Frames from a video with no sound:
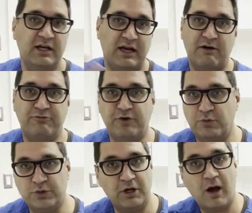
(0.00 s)
have
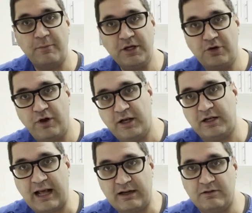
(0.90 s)
fun with the hubby,
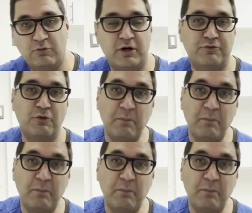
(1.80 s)
created that wonderful